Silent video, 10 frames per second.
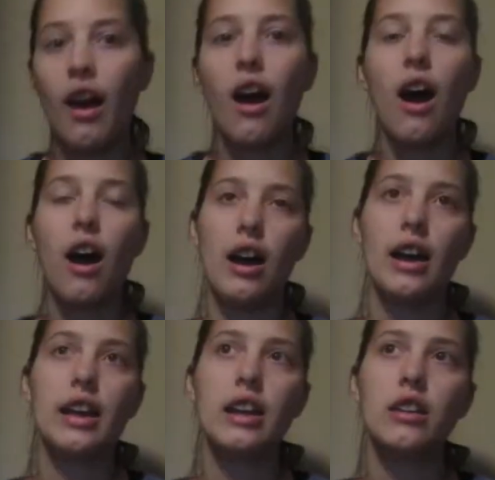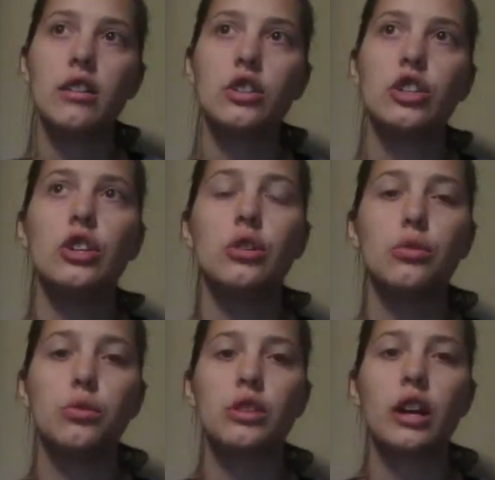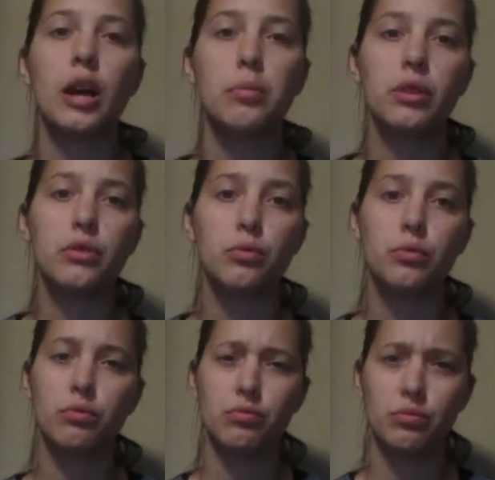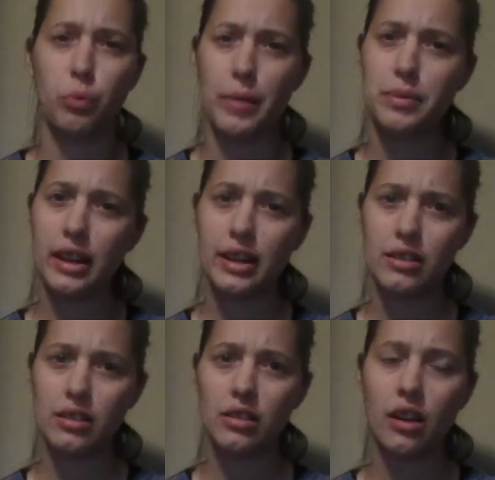I use a couple of websites,